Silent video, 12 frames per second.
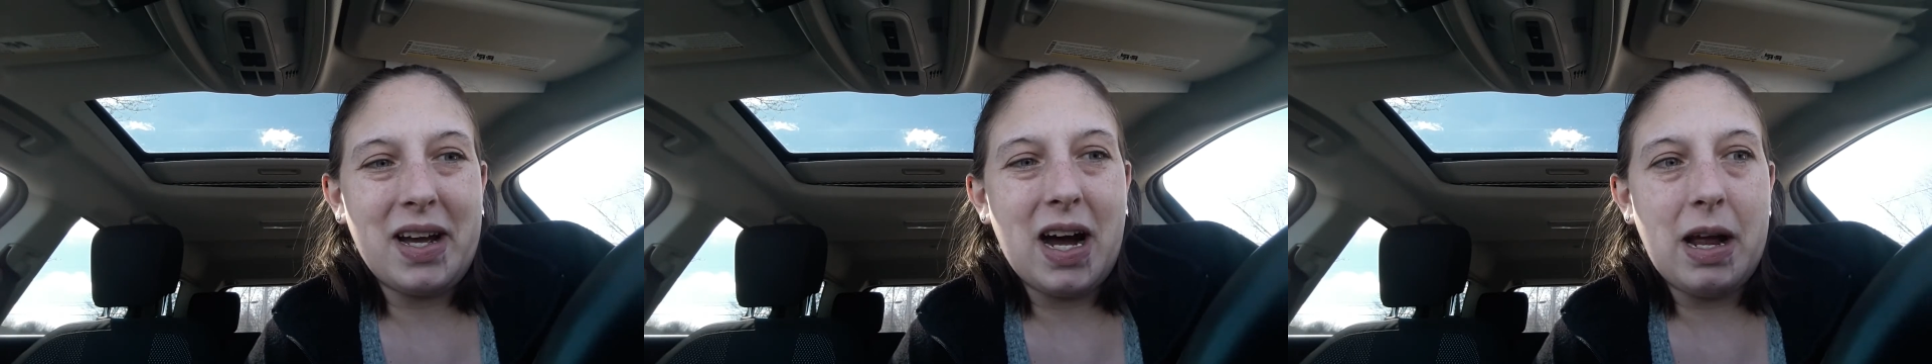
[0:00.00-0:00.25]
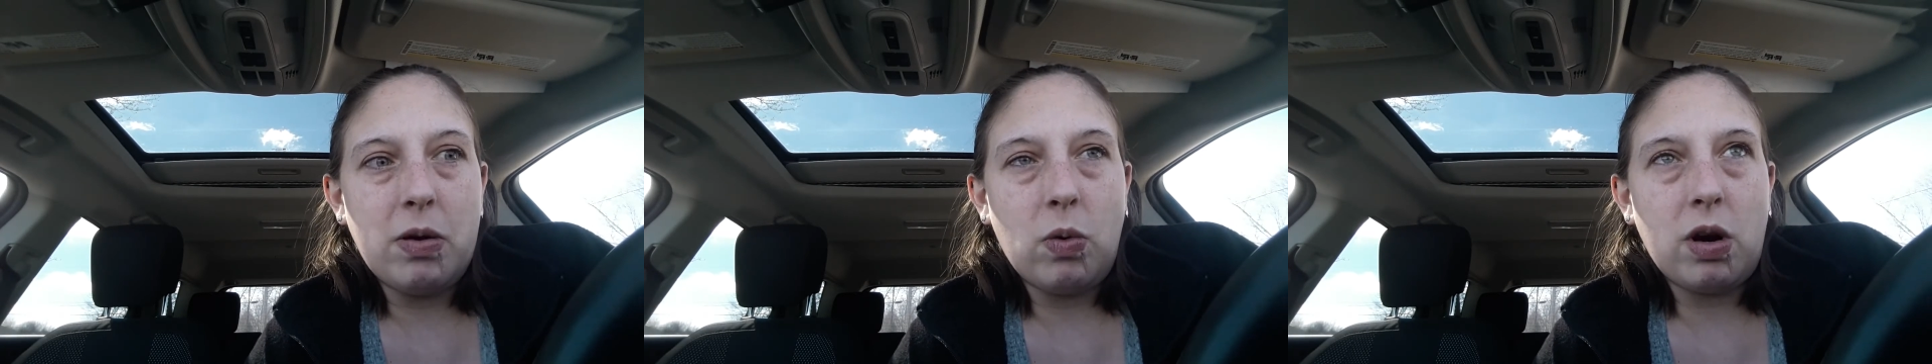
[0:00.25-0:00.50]

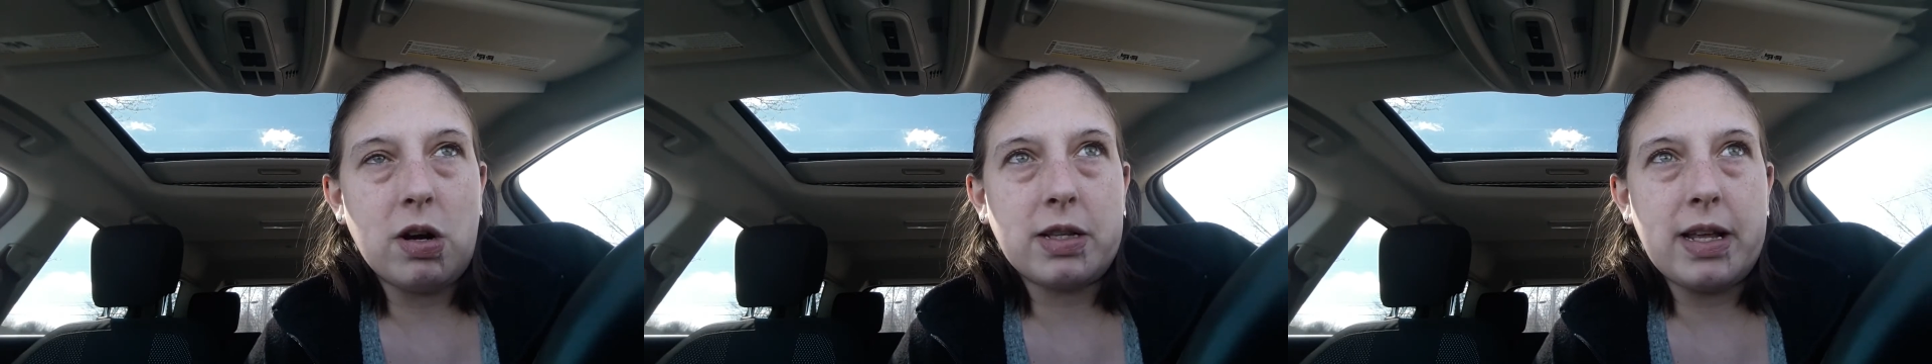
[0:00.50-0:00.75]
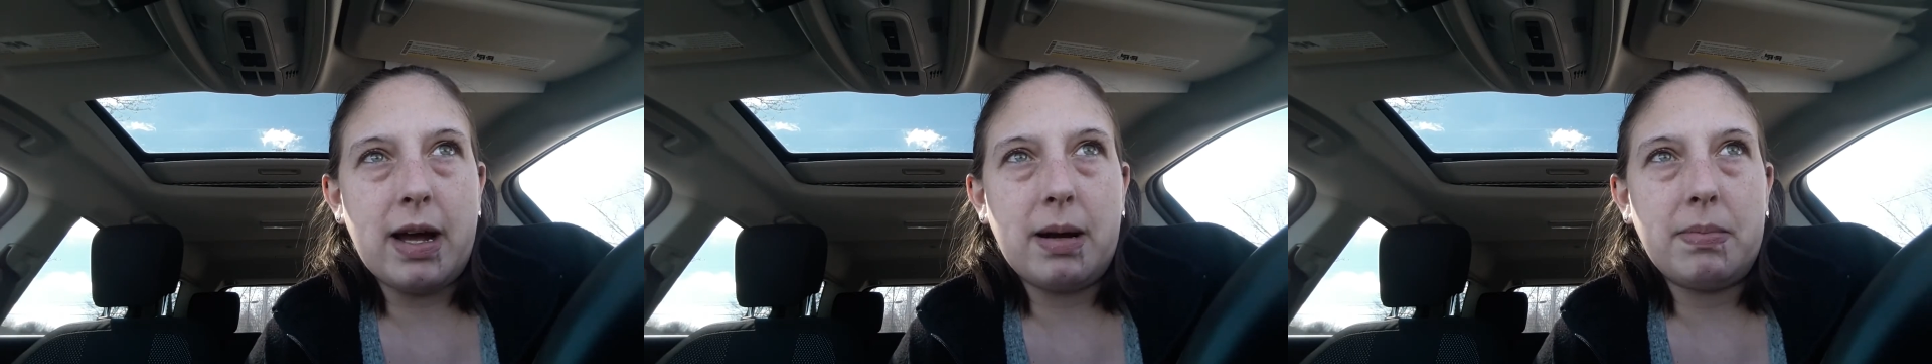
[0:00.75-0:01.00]
I
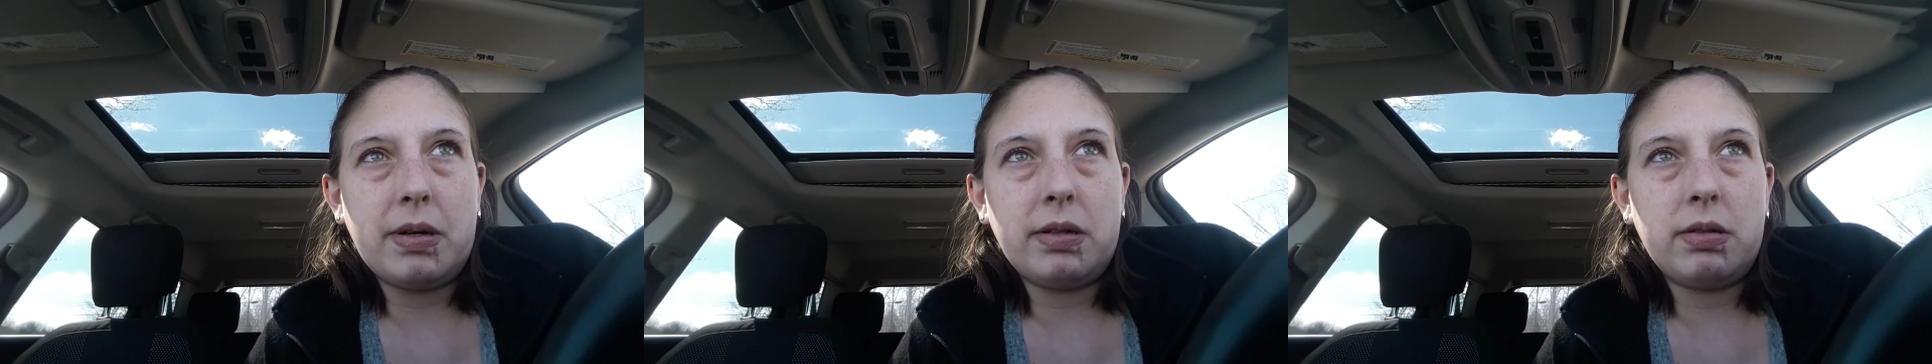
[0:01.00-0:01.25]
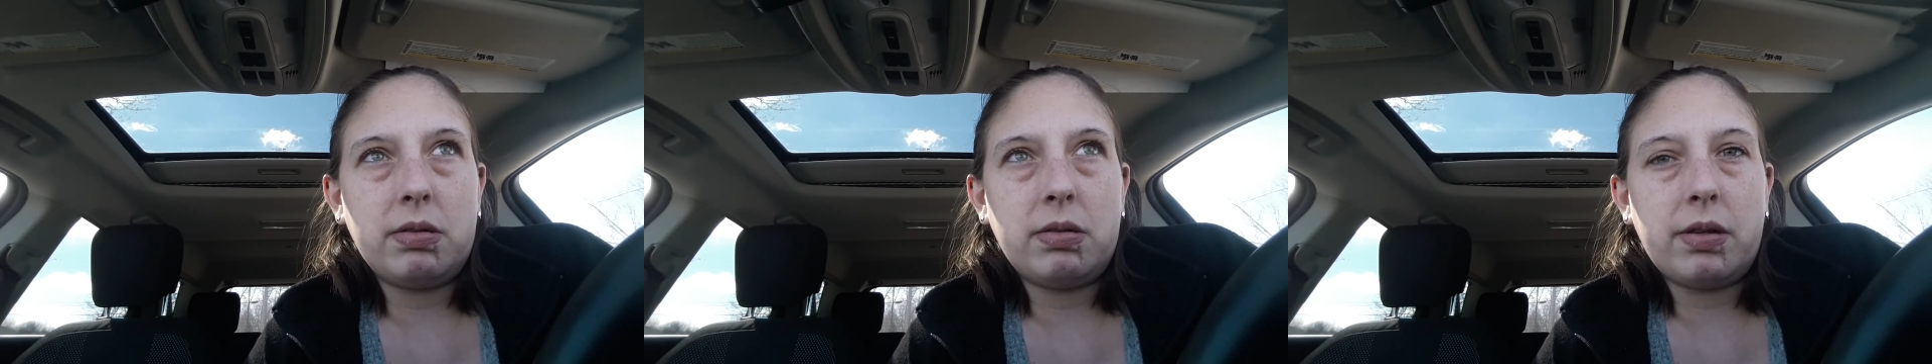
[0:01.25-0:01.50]
ordered them
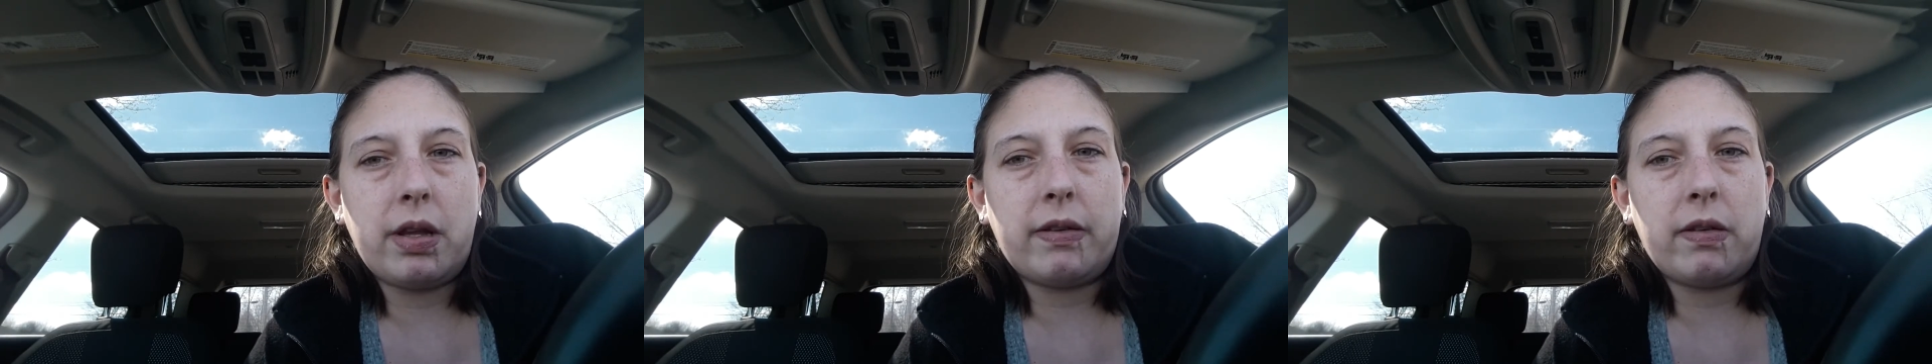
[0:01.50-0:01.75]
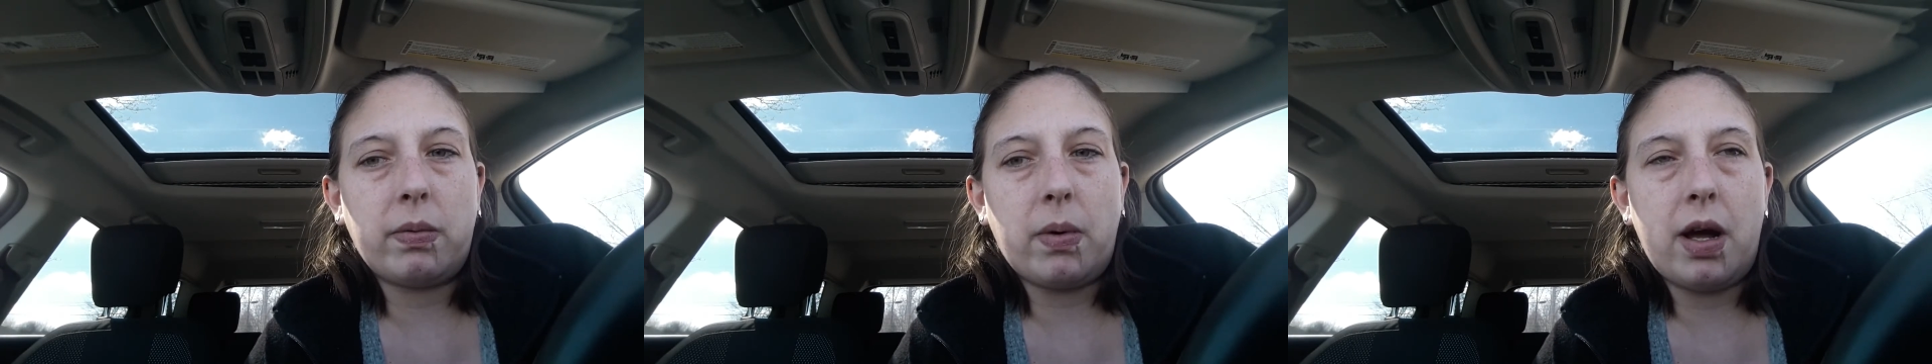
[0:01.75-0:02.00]

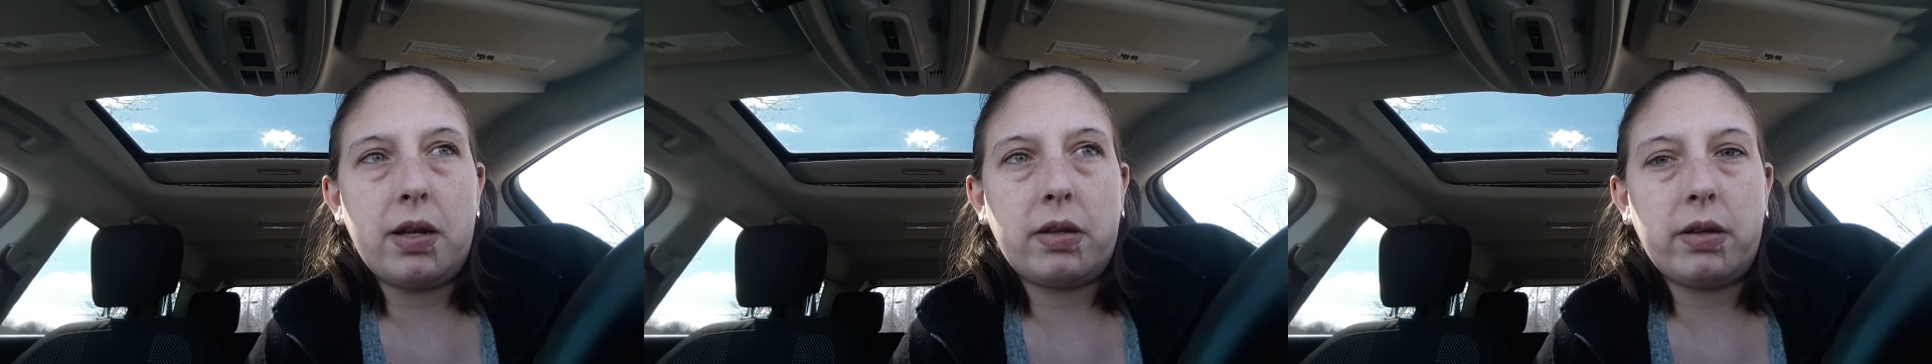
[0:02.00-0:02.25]
this is what,